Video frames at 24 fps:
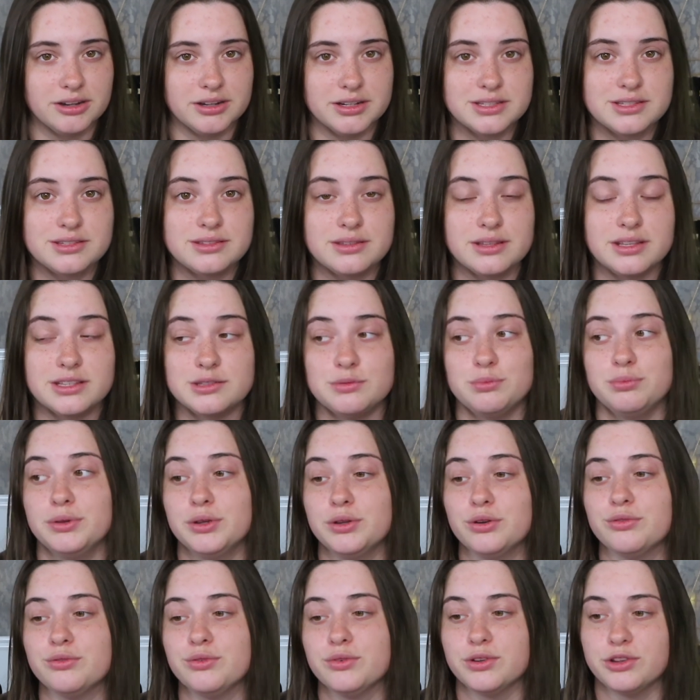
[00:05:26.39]
It's
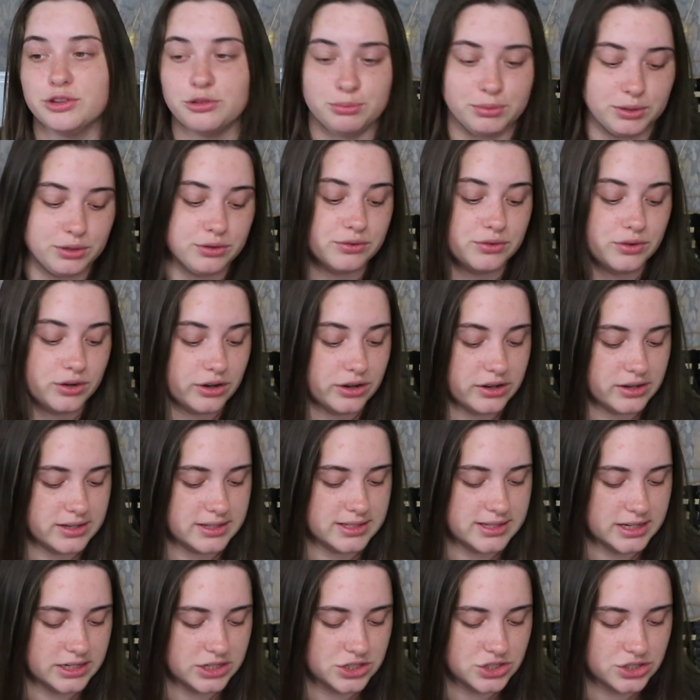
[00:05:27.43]
beautiful. It's beautiful
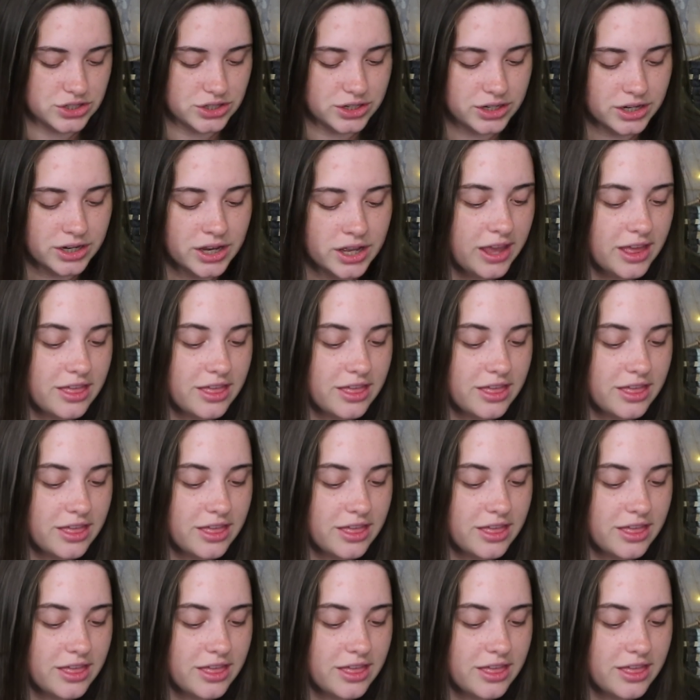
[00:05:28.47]
architecture.